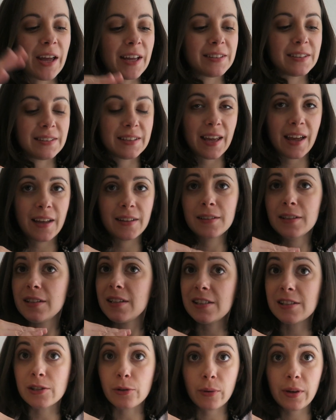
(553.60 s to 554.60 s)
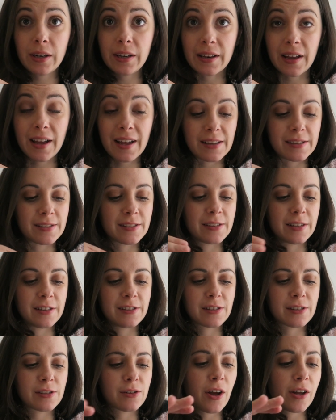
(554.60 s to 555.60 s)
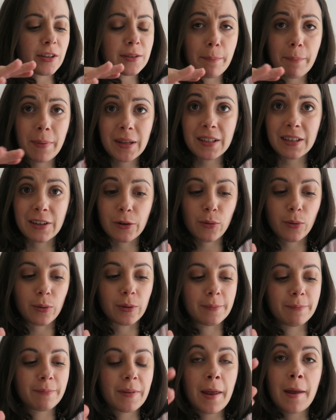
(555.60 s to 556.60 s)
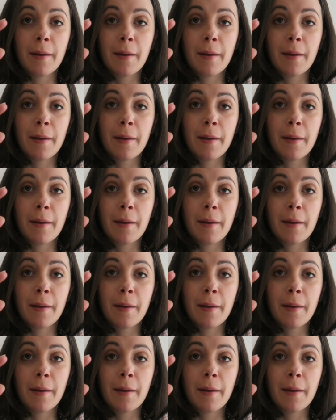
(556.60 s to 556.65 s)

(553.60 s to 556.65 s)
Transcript: At the end, it's really nice, it's not bad at all.